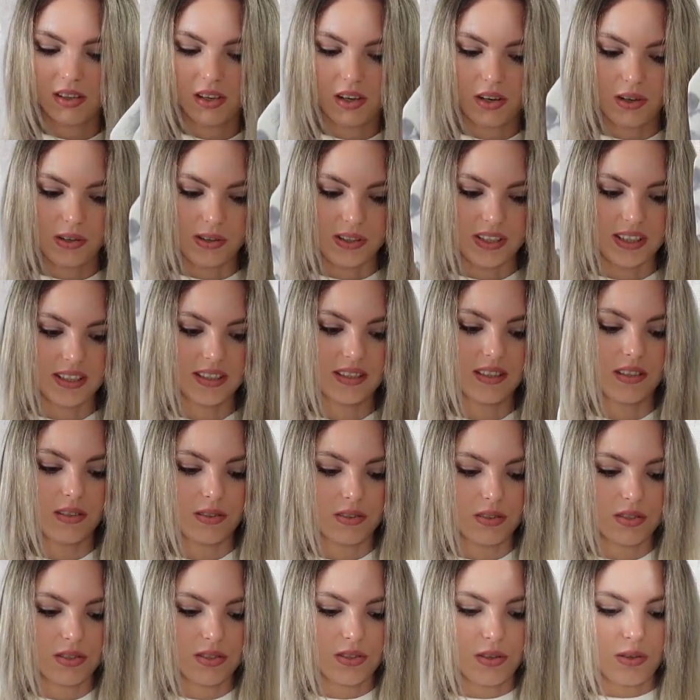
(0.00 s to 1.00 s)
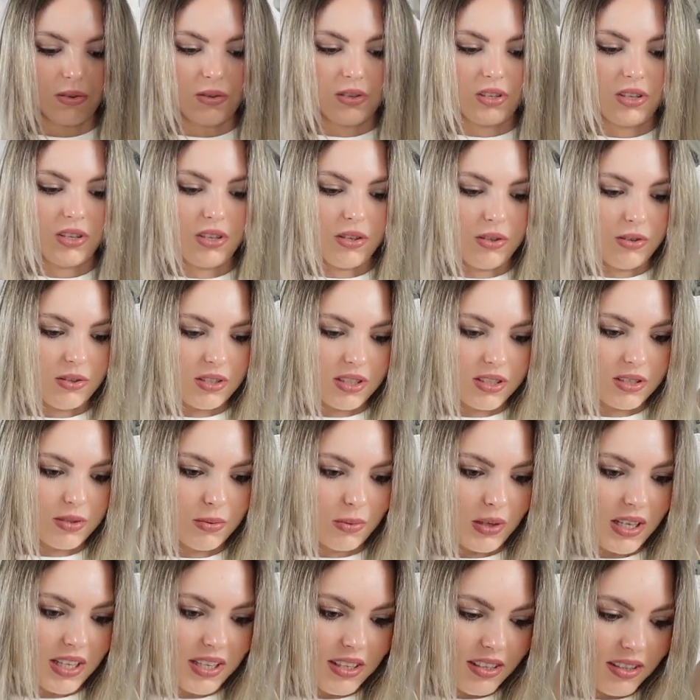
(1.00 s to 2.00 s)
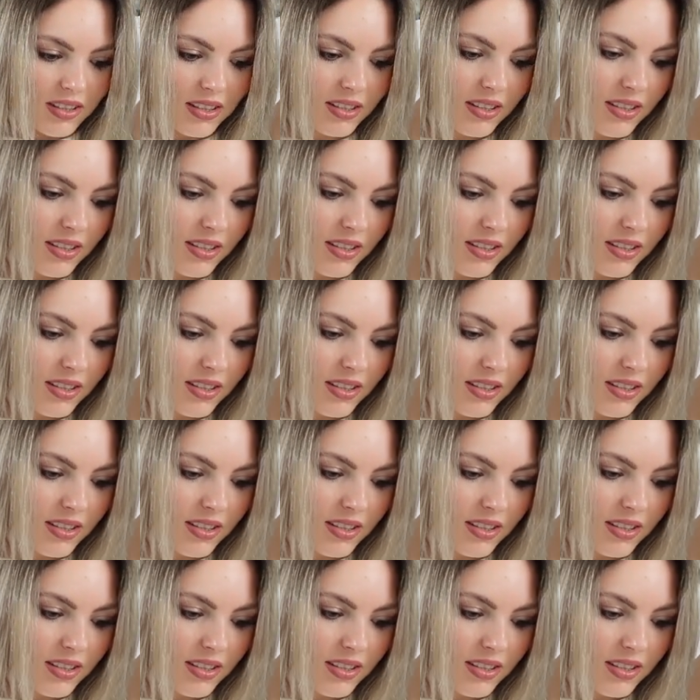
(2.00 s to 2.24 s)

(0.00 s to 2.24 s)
Oh, this is so cute as well.